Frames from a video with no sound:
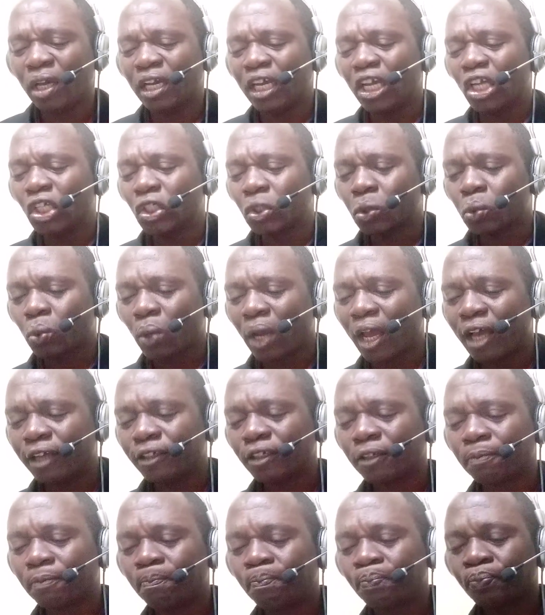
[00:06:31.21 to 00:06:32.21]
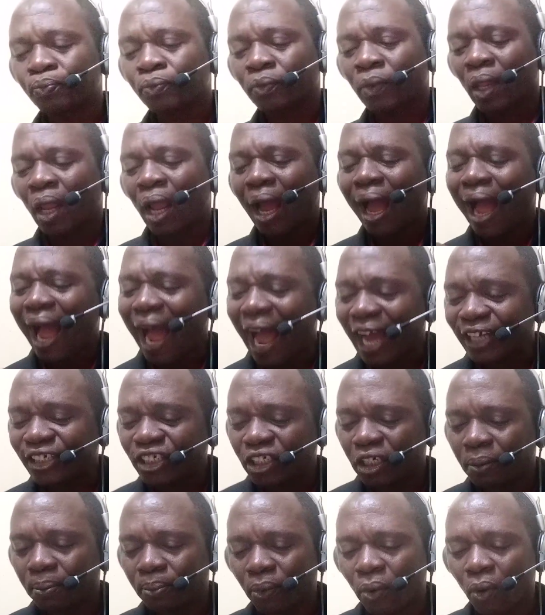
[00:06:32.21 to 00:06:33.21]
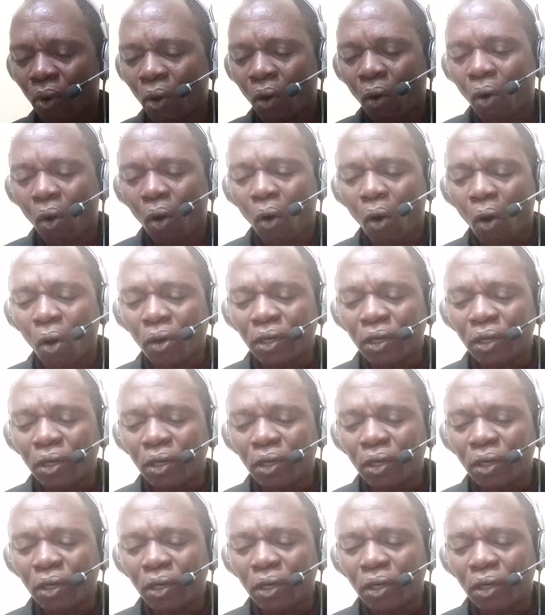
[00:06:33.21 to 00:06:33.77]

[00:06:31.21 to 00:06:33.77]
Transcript: a stress, hardship, or